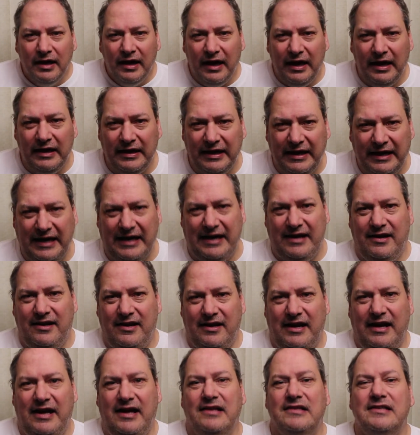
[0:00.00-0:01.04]
and you get
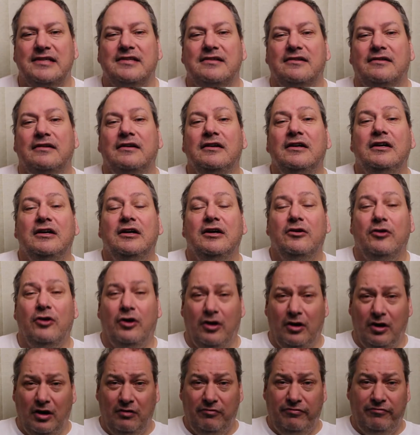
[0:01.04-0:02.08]
an answer
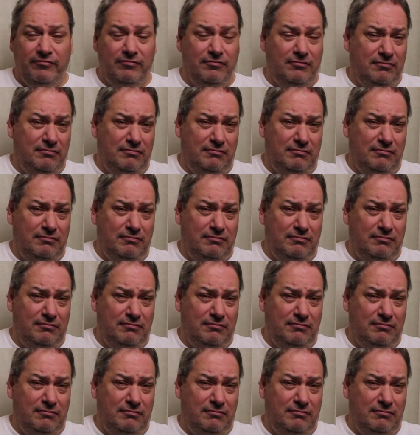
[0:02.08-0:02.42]
of